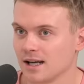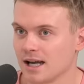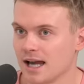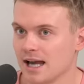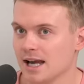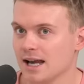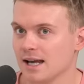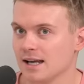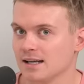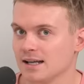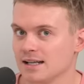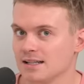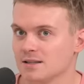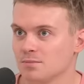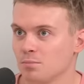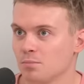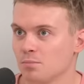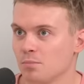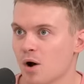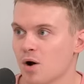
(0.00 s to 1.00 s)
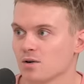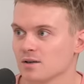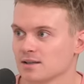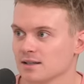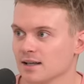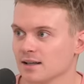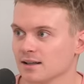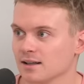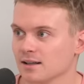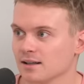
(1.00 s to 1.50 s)
what? In, like in his person?
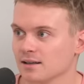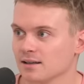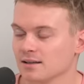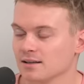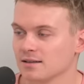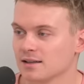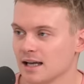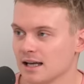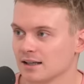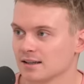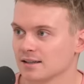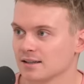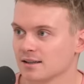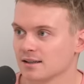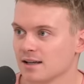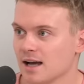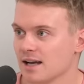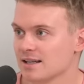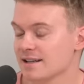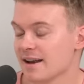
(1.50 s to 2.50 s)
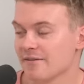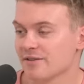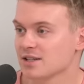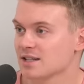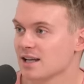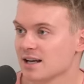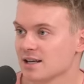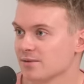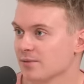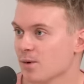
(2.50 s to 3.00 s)
boxing oh. thing. Oh. I'd never
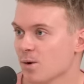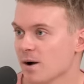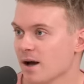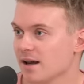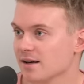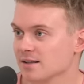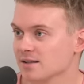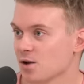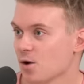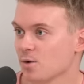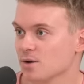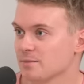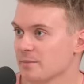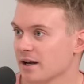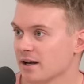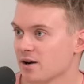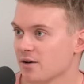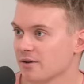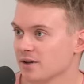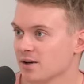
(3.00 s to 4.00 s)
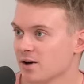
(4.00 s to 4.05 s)
seen his forehead. It's always been covered